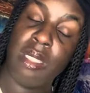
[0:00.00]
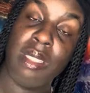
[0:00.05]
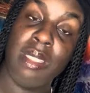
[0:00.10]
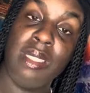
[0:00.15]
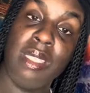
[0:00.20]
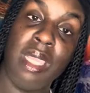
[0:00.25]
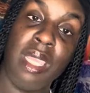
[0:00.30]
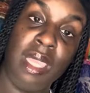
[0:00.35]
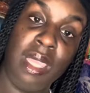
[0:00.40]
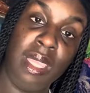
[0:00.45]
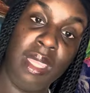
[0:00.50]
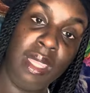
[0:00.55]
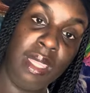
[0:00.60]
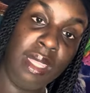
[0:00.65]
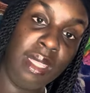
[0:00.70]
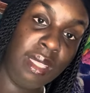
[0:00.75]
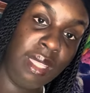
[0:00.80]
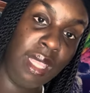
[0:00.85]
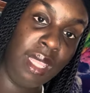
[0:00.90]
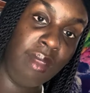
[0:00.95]
tag
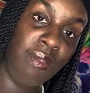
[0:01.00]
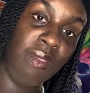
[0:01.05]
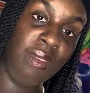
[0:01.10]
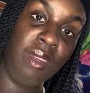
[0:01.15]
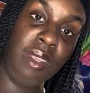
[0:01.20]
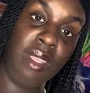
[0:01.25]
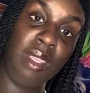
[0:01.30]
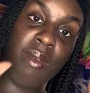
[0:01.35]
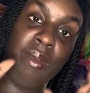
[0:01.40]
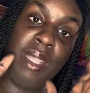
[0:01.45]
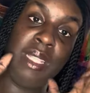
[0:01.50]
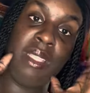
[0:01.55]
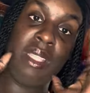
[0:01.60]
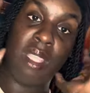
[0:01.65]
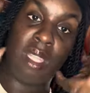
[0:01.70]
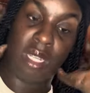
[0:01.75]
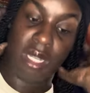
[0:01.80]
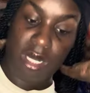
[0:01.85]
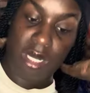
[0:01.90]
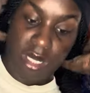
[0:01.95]
that video at the
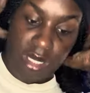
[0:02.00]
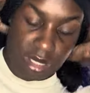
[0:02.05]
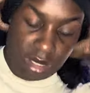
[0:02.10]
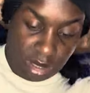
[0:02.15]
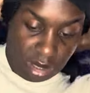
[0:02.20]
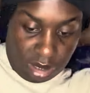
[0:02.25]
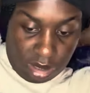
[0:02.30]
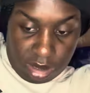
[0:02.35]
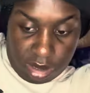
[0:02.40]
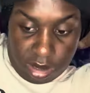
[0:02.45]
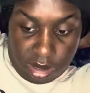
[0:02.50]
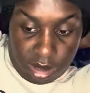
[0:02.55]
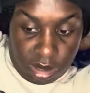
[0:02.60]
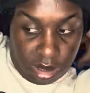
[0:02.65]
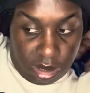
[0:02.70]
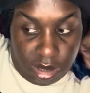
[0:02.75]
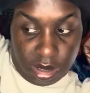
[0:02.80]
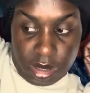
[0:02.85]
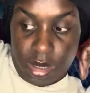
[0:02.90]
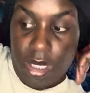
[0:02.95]
end of this
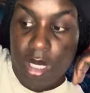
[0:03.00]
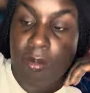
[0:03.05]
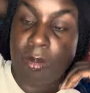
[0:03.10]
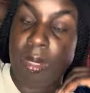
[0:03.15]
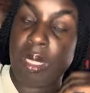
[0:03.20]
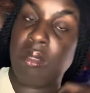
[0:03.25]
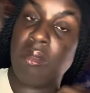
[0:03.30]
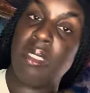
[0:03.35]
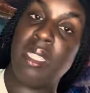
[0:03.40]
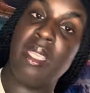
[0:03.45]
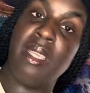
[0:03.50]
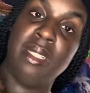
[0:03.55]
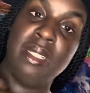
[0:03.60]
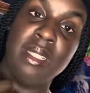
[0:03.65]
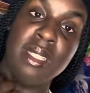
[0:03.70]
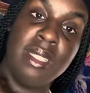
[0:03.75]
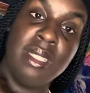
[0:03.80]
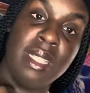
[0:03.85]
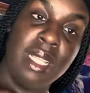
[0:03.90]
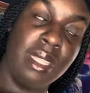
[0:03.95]
about that,
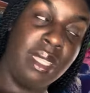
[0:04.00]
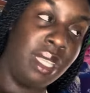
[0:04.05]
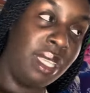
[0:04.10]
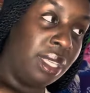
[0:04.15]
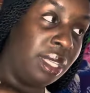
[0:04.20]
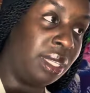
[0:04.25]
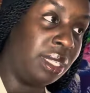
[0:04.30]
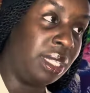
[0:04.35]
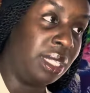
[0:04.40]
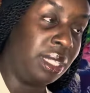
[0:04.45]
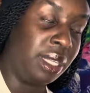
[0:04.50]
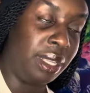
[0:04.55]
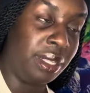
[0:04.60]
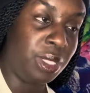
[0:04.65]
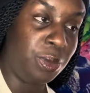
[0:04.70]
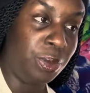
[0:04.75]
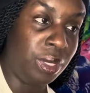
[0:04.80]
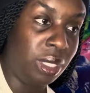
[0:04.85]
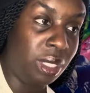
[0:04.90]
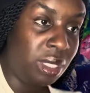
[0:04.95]
because I think it connects
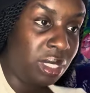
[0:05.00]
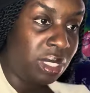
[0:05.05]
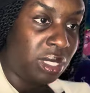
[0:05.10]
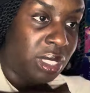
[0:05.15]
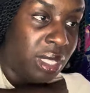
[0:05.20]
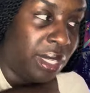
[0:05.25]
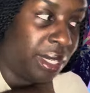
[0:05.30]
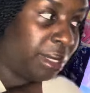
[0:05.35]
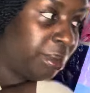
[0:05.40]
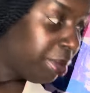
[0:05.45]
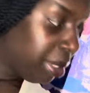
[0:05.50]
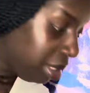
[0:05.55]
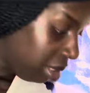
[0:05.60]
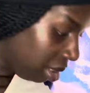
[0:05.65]
with this here. But